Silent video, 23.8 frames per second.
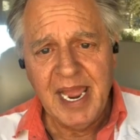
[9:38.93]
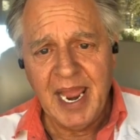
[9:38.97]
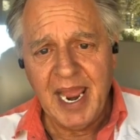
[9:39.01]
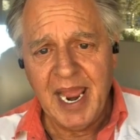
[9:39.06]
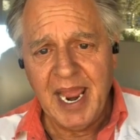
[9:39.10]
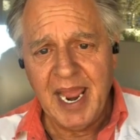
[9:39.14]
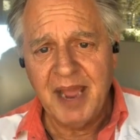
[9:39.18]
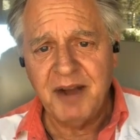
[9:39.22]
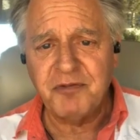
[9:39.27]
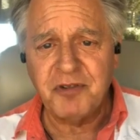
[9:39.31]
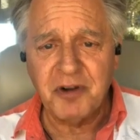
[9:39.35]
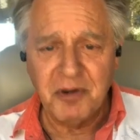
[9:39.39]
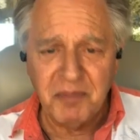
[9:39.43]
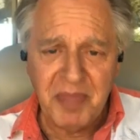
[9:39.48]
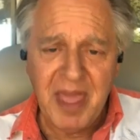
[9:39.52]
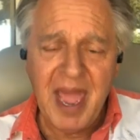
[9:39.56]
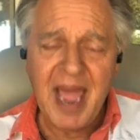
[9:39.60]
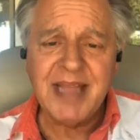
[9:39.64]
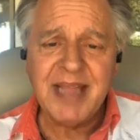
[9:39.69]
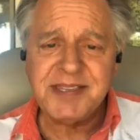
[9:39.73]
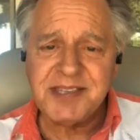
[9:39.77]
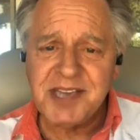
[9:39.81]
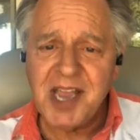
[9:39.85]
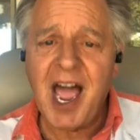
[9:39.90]
And from
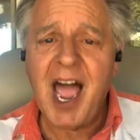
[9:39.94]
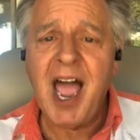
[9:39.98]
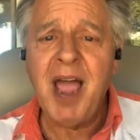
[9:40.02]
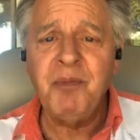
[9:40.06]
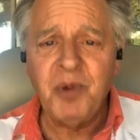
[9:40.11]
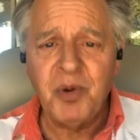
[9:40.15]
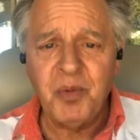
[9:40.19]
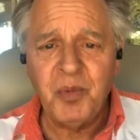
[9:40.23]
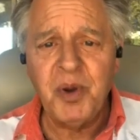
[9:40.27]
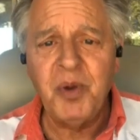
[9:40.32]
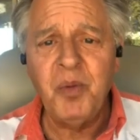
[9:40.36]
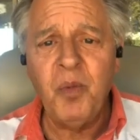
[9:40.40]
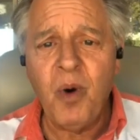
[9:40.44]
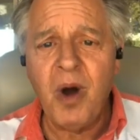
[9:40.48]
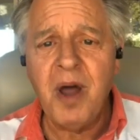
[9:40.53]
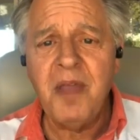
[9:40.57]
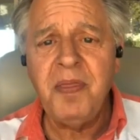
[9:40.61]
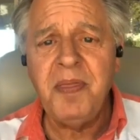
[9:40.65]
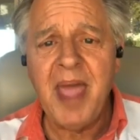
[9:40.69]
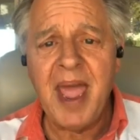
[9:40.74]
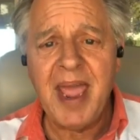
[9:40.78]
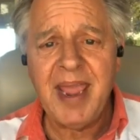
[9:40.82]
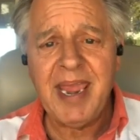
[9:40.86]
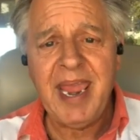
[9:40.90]
that time, when we
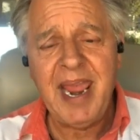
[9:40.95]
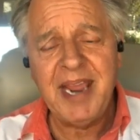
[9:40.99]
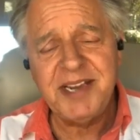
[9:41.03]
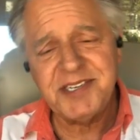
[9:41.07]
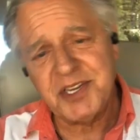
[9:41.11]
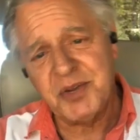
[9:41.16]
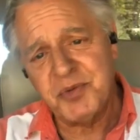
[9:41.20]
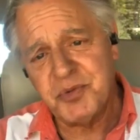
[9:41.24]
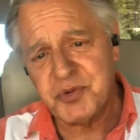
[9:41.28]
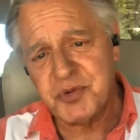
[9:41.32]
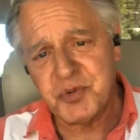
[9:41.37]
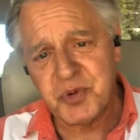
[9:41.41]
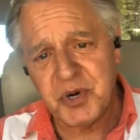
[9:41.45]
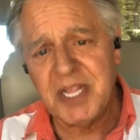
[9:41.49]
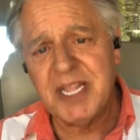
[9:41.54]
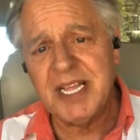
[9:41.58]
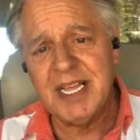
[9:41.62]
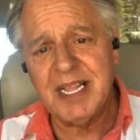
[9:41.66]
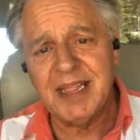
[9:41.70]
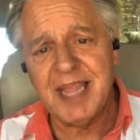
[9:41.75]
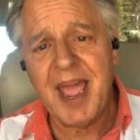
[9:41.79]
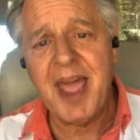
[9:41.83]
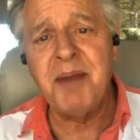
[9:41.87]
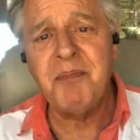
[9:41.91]
won that case, and it was
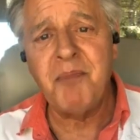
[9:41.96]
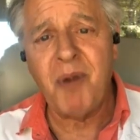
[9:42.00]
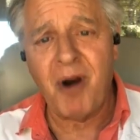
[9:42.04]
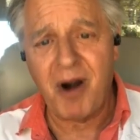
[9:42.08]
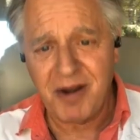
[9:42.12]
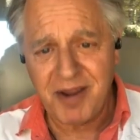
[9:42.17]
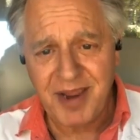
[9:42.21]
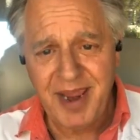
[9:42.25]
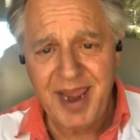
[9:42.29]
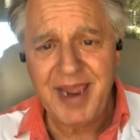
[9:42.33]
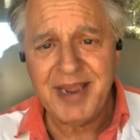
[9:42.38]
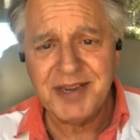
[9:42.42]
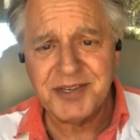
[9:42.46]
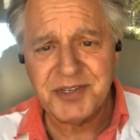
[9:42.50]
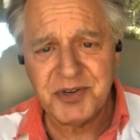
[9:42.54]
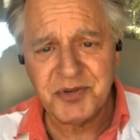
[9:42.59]
really a landmark case,